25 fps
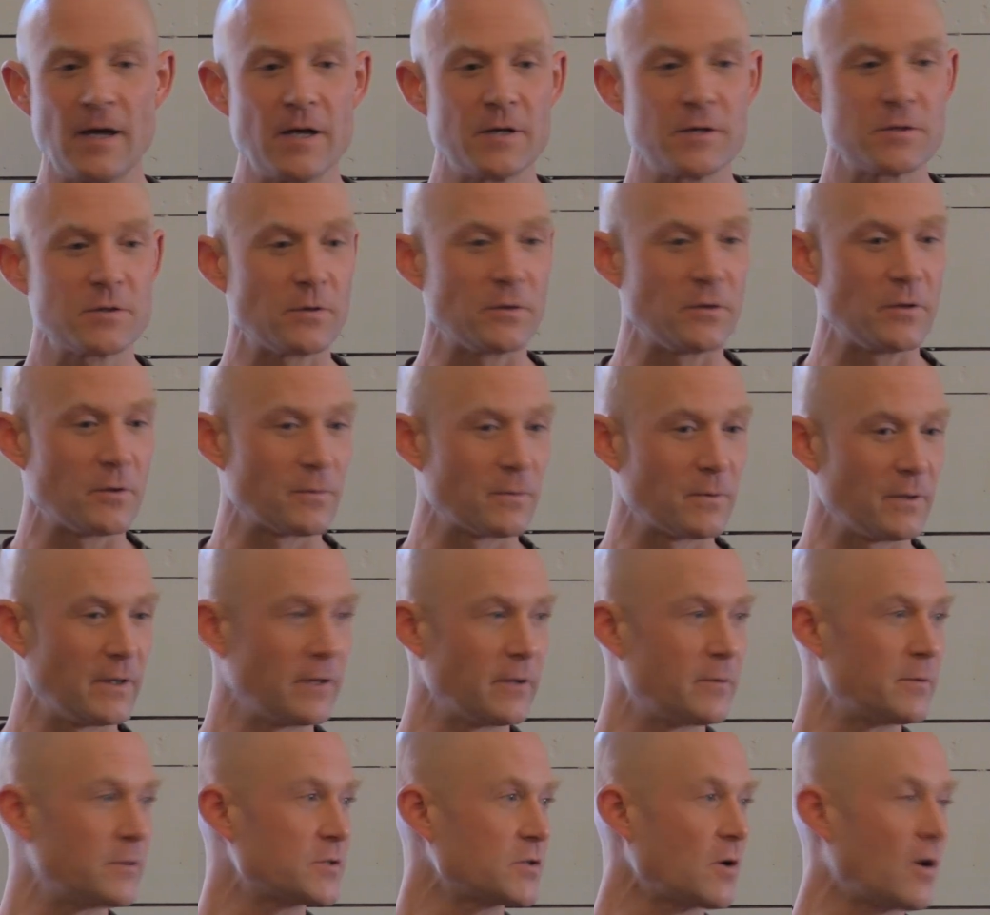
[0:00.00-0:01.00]
So you
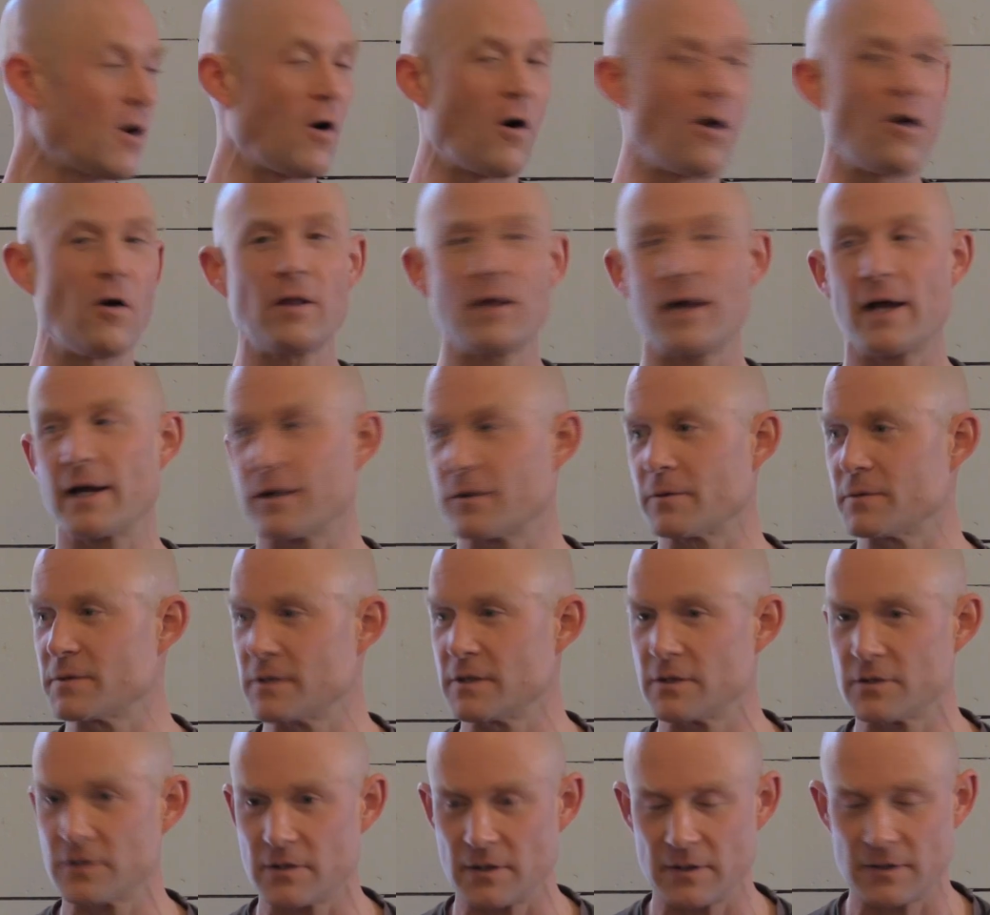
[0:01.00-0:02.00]
relinquish all
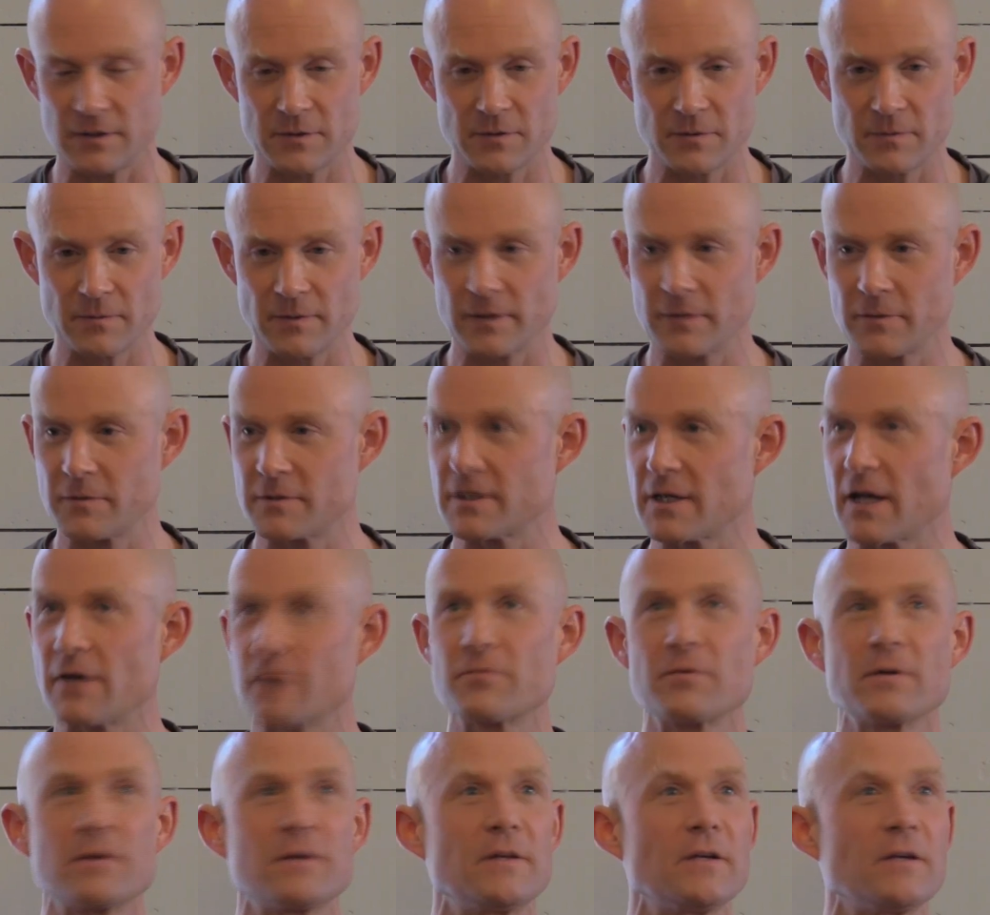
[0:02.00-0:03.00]
acquisitions. You relinquish
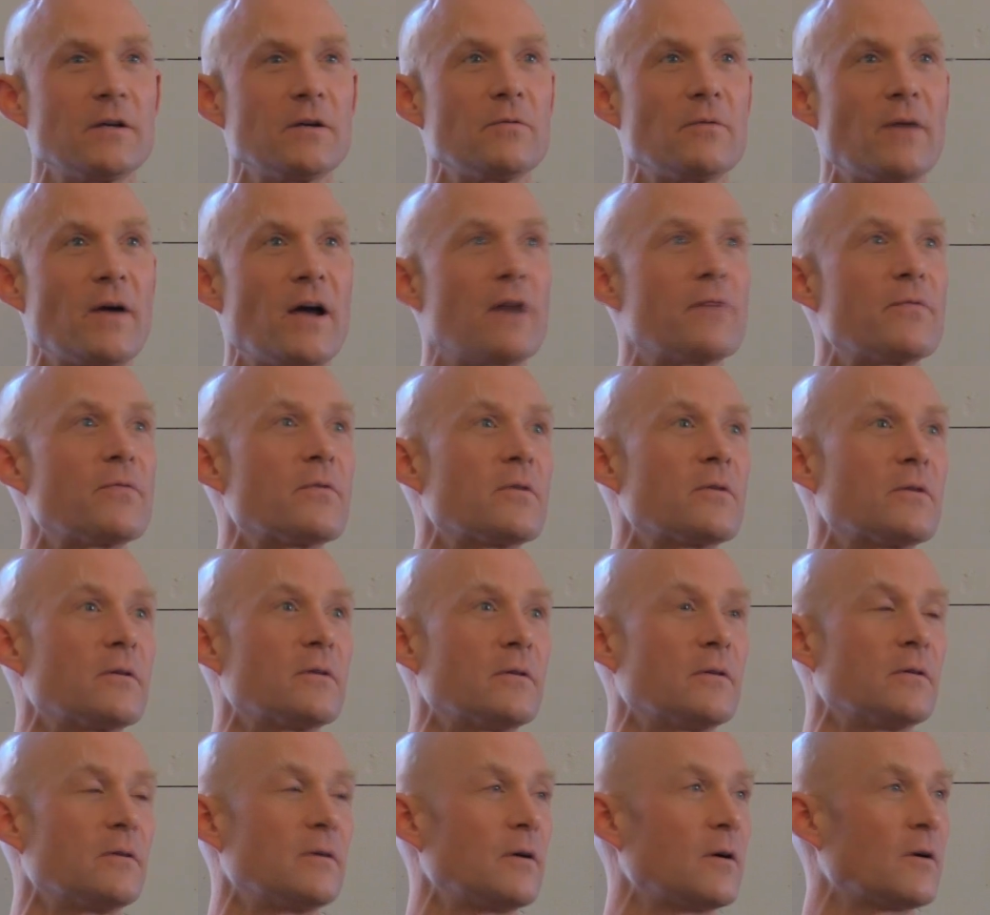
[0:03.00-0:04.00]
everything you've
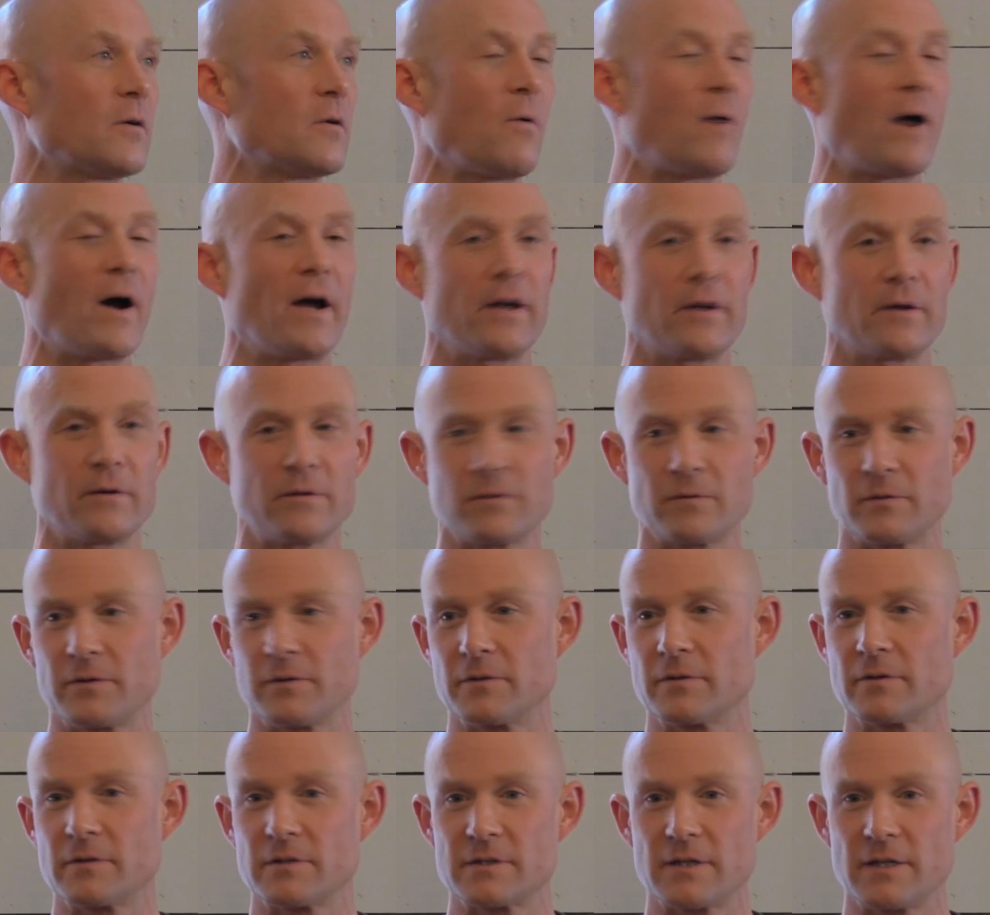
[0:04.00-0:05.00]
ever acquired, or
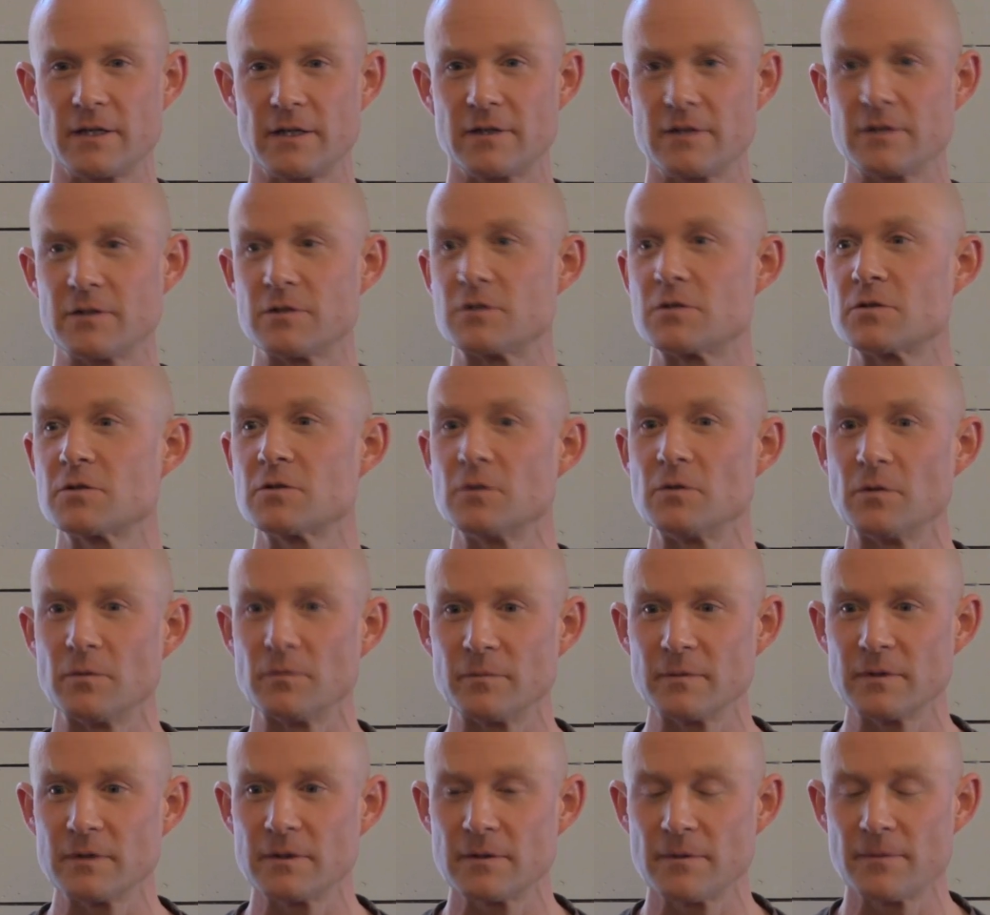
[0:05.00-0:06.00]
you could say
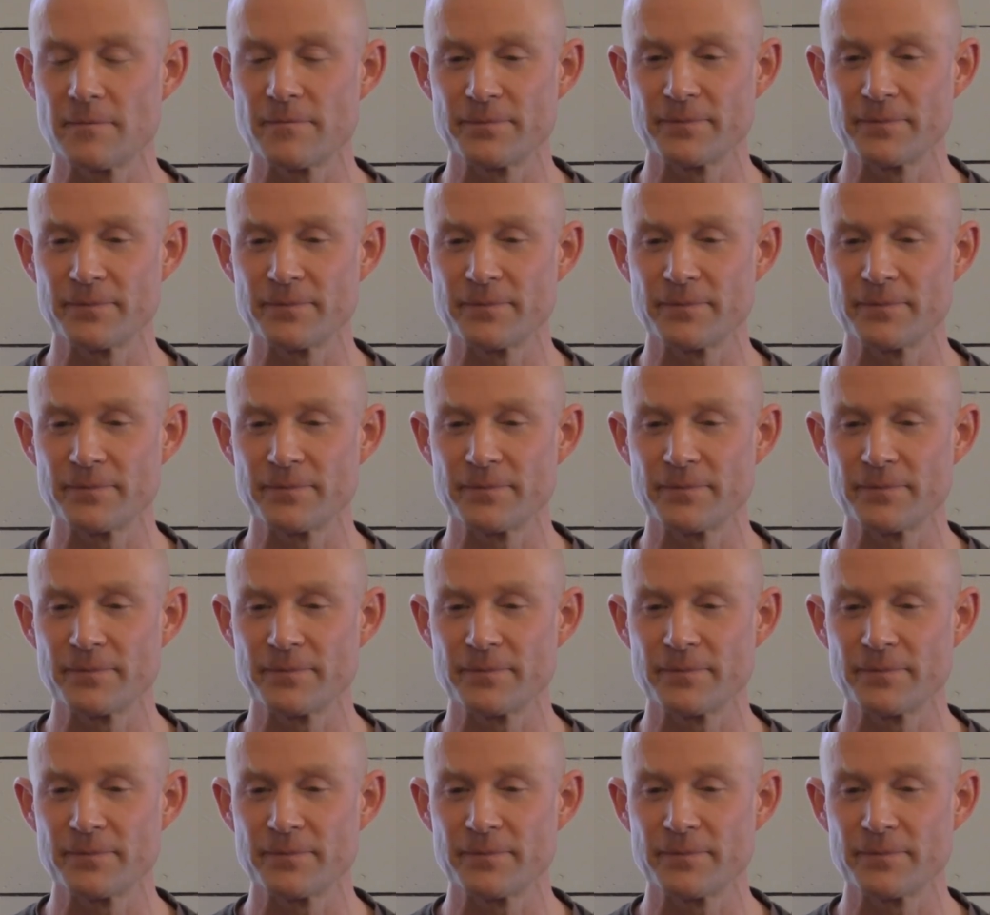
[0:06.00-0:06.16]
consumed.